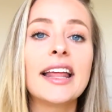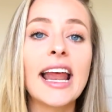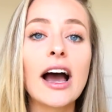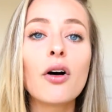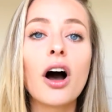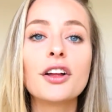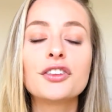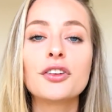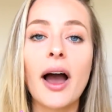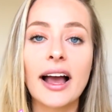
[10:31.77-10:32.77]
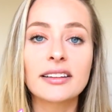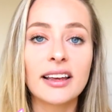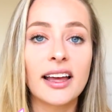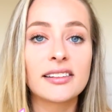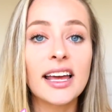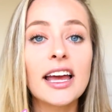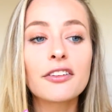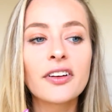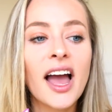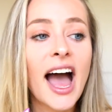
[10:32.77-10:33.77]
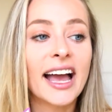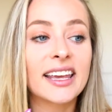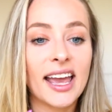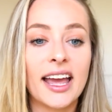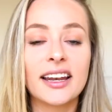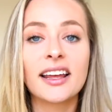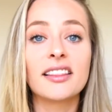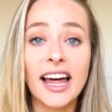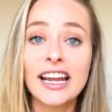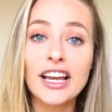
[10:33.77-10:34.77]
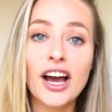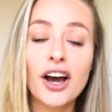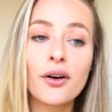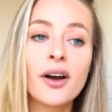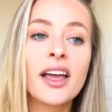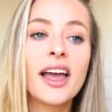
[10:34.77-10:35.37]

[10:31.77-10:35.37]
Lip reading: And now on to acting as if, again, letting go.